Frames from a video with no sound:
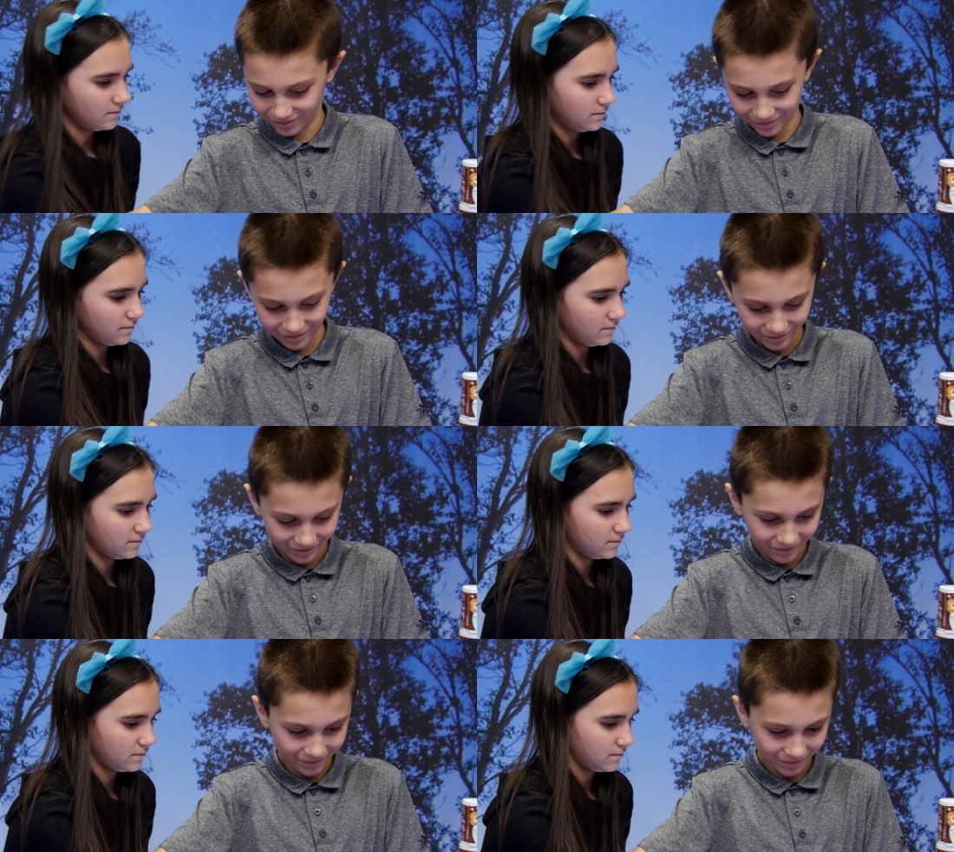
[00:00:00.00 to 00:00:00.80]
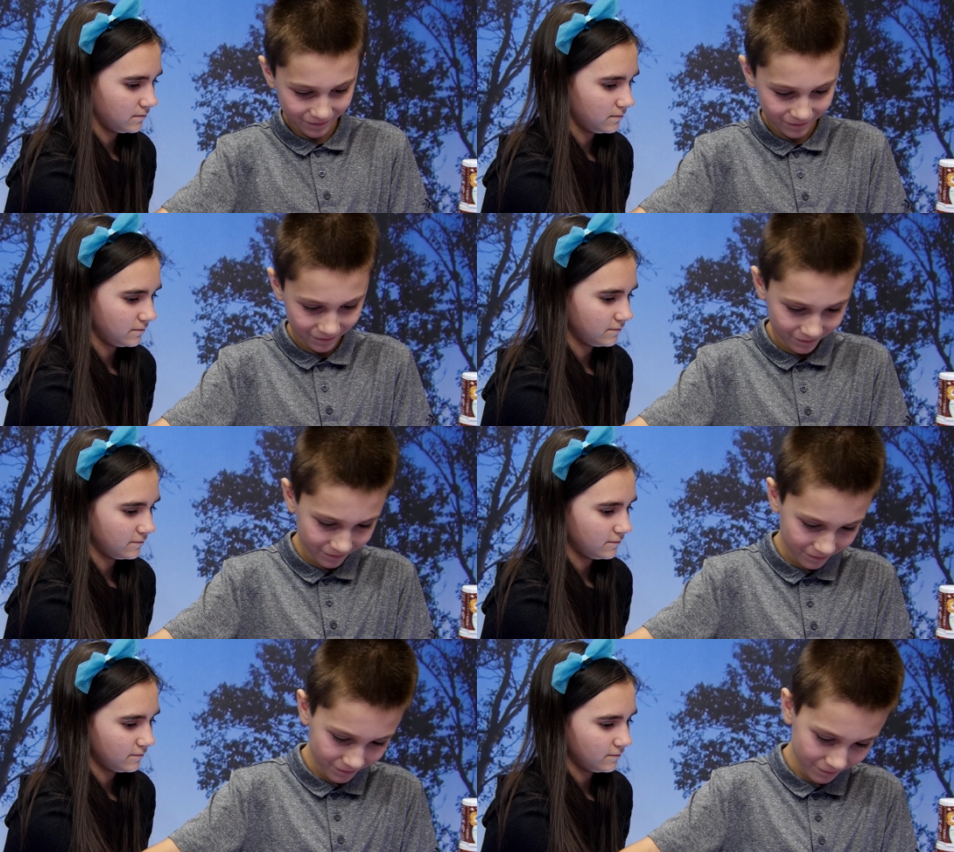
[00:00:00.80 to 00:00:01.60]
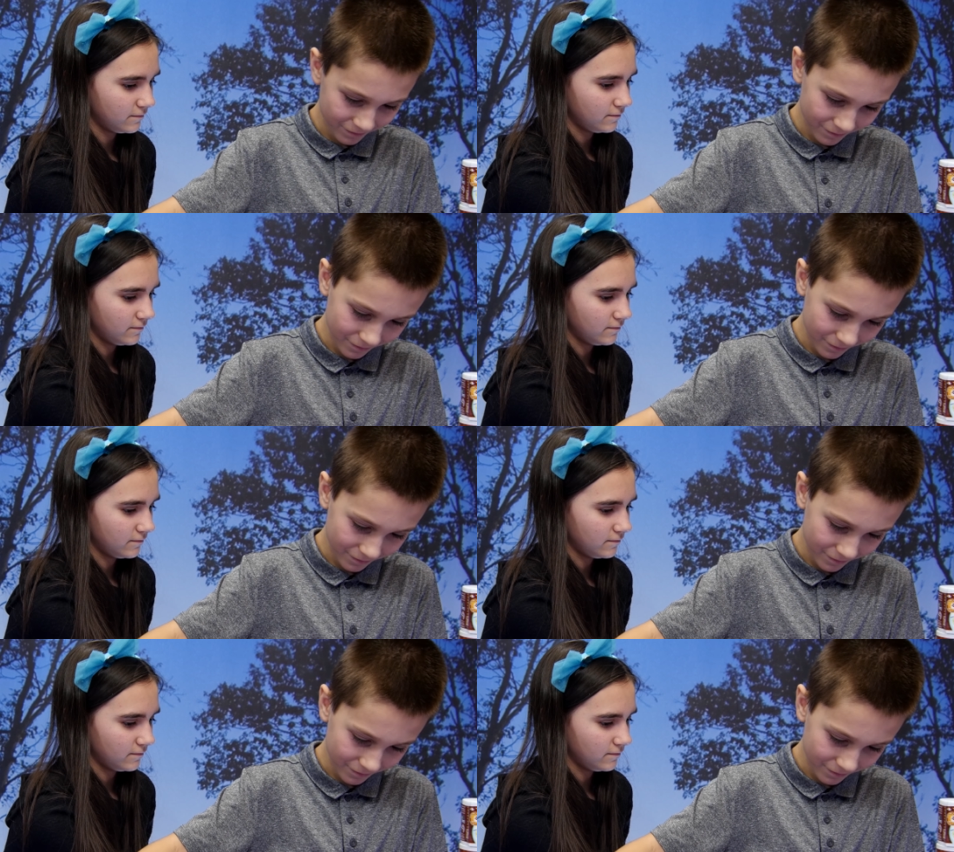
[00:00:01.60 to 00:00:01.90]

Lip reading: [no speech]